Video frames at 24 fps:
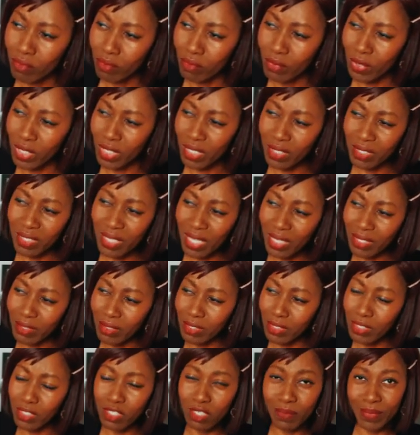Because that
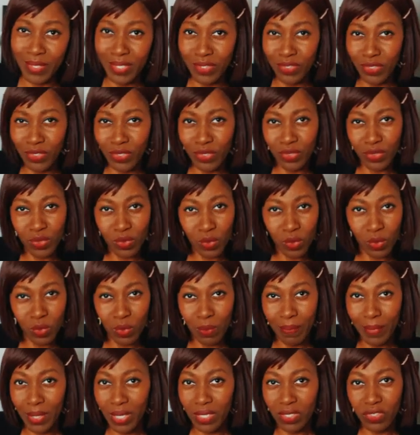determines so
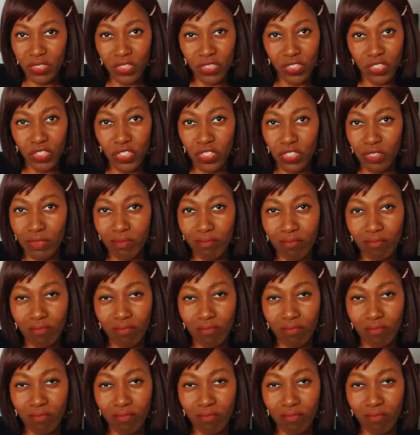much.